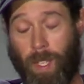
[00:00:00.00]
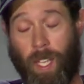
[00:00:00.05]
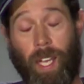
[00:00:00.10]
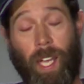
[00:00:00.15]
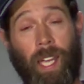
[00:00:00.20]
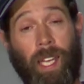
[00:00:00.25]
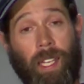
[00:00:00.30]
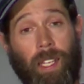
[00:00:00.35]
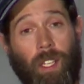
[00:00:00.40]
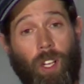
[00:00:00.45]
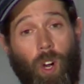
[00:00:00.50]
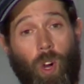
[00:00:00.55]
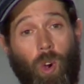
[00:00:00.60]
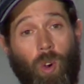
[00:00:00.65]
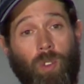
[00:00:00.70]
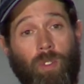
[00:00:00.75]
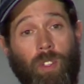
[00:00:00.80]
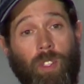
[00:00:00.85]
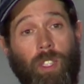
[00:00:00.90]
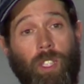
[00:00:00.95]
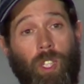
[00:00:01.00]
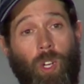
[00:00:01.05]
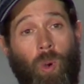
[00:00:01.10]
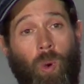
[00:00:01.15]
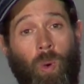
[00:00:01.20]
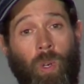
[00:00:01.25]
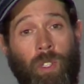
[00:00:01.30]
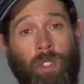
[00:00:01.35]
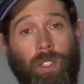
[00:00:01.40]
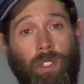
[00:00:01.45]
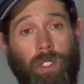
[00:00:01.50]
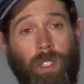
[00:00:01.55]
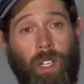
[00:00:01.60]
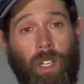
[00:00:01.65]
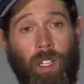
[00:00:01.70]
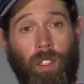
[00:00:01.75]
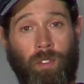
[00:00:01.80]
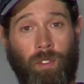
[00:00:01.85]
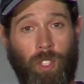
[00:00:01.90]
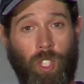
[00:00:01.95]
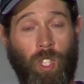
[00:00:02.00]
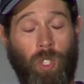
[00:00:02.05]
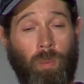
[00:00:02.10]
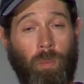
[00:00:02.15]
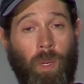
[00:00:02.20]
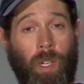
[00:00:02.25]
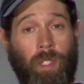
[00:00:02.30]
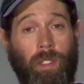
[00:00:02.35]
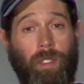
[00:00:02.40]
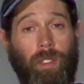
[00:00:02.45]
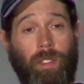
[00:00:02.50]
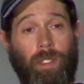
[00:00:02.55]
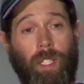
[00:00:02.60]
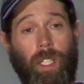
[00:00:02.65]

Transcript: and over the course of two months,